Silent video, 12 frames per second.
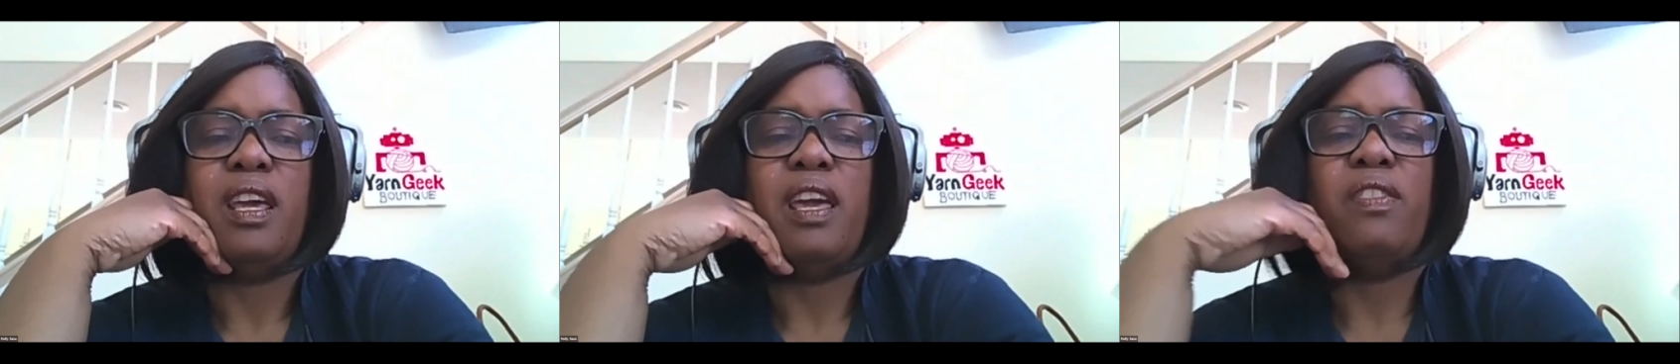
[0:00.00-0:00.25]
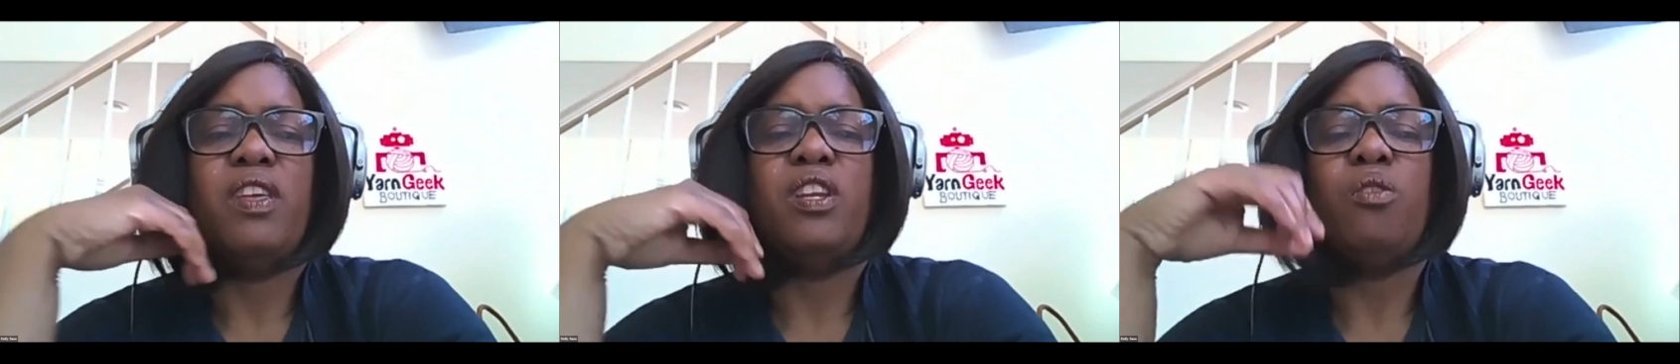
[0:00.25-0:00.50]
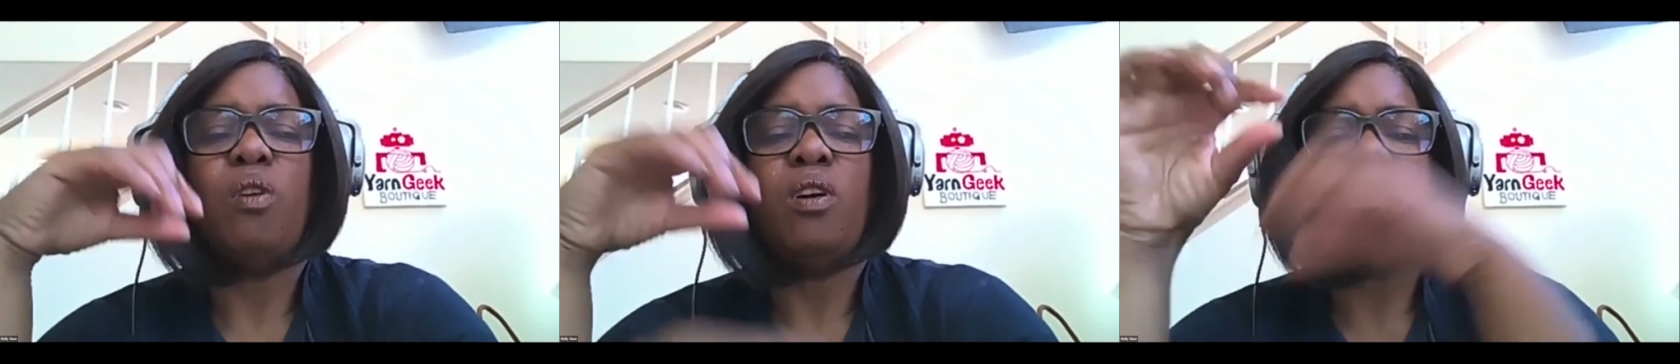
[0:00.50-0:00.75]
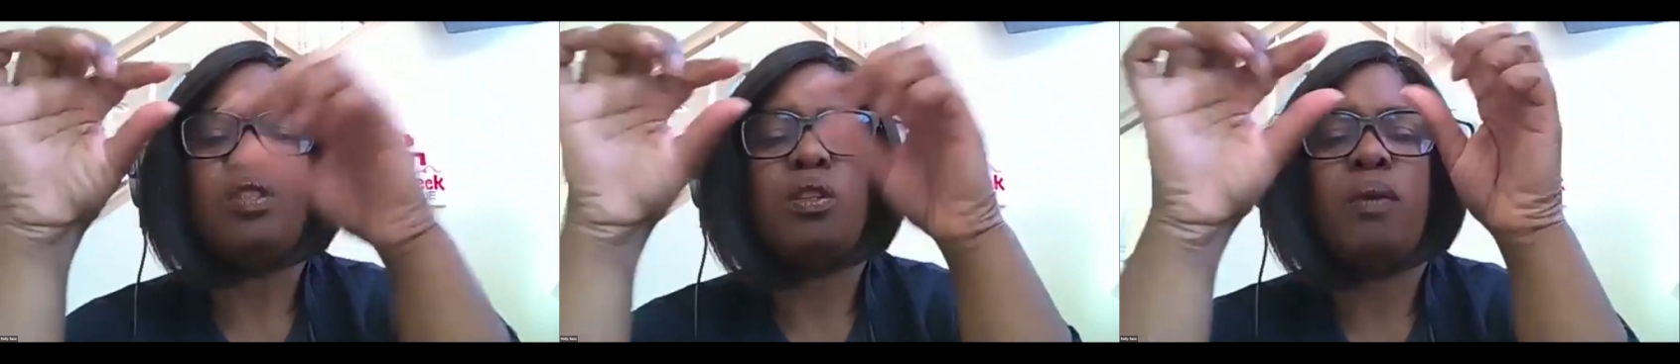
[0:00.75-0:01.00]
And then you
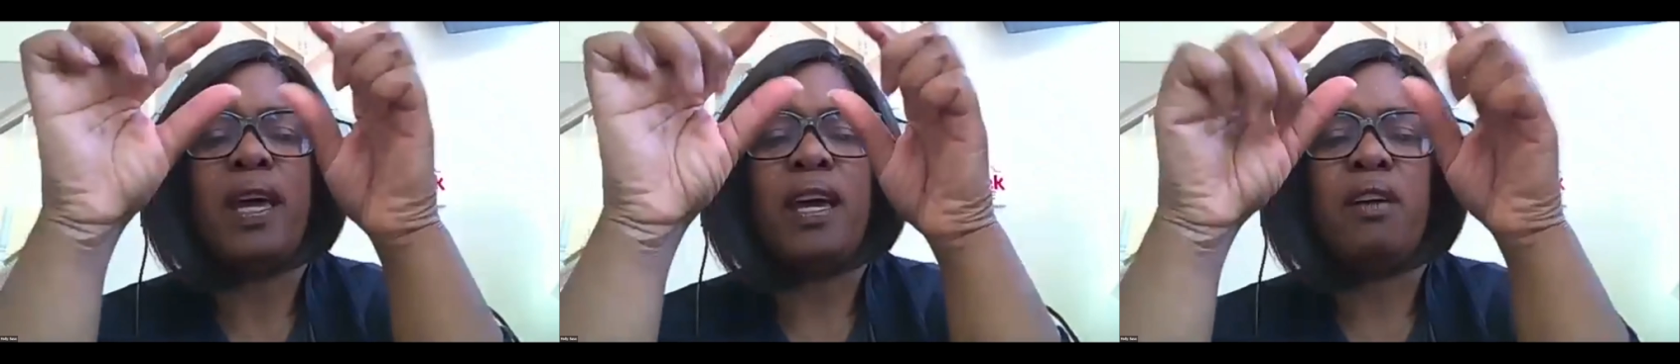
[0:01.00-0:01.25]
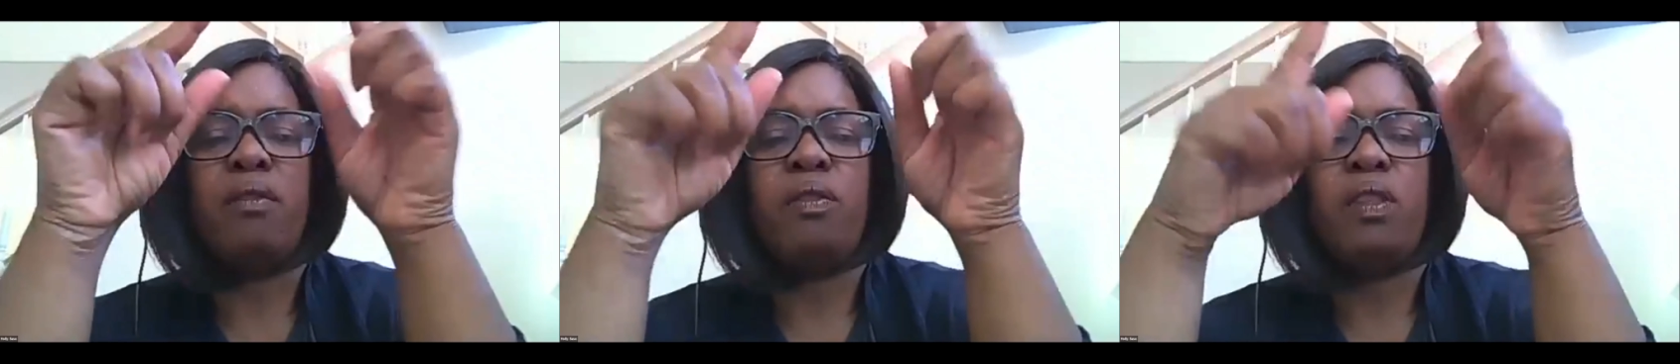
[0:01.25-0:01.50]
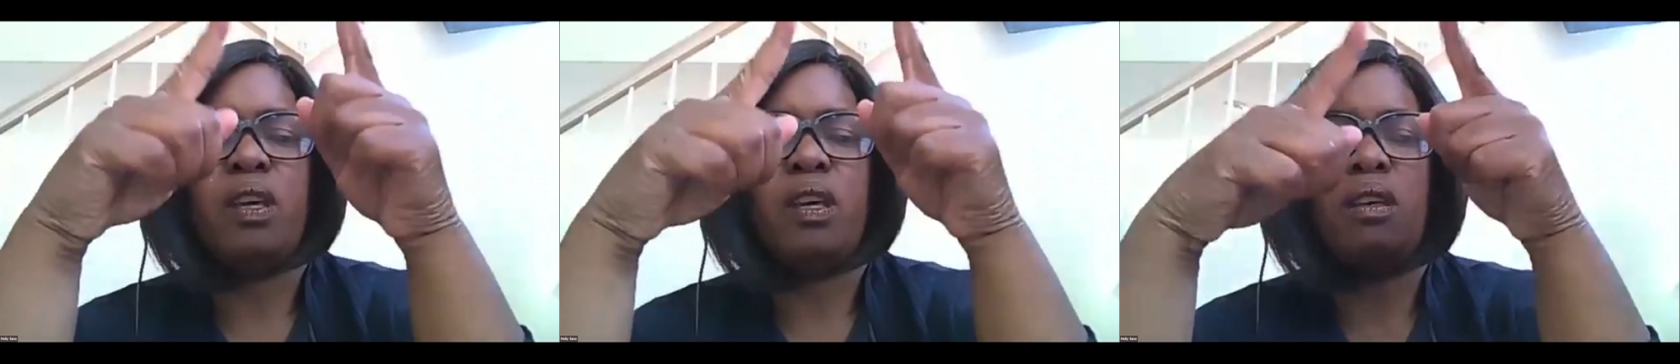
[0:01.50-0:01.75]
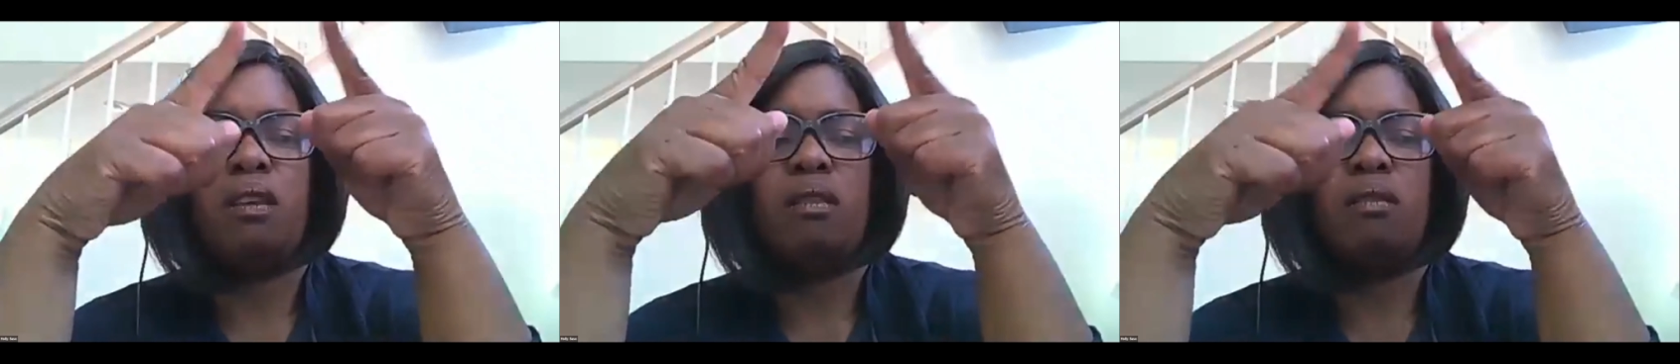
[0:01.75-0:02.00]
also have
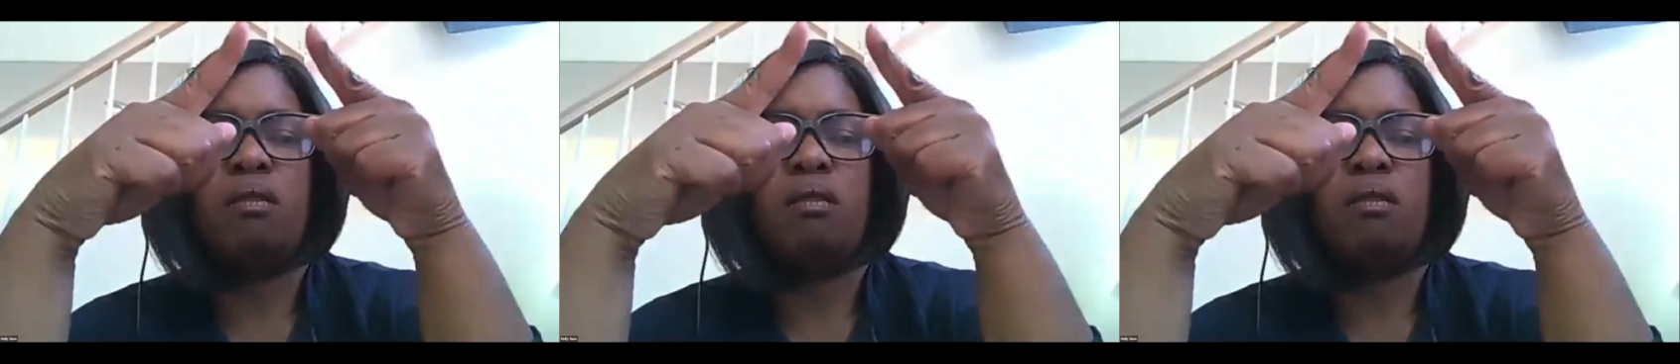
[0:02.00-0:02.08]
the